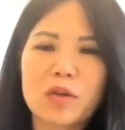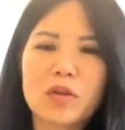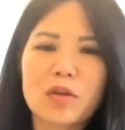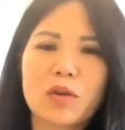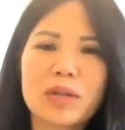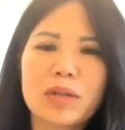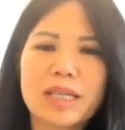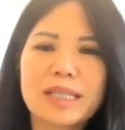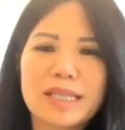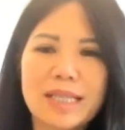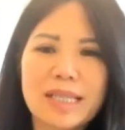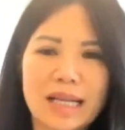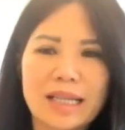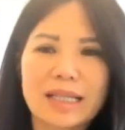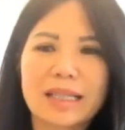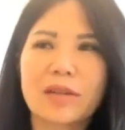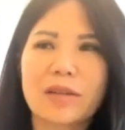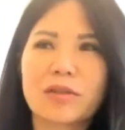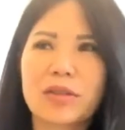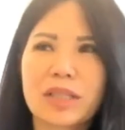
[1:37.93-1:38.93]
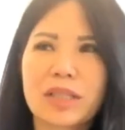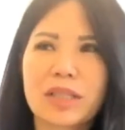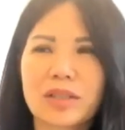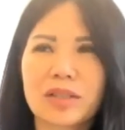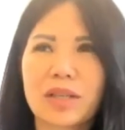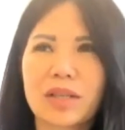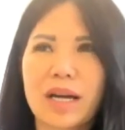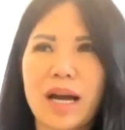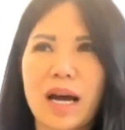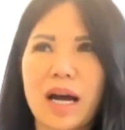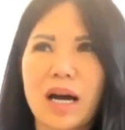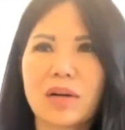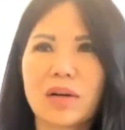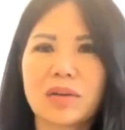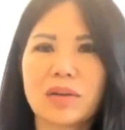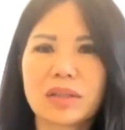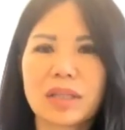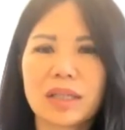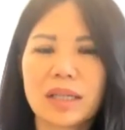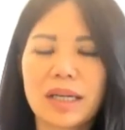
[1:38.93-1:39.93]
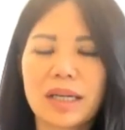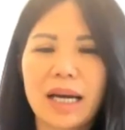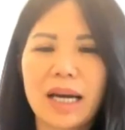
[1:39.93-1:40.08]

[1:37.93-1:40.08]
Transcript: you know exactly how to get to their house.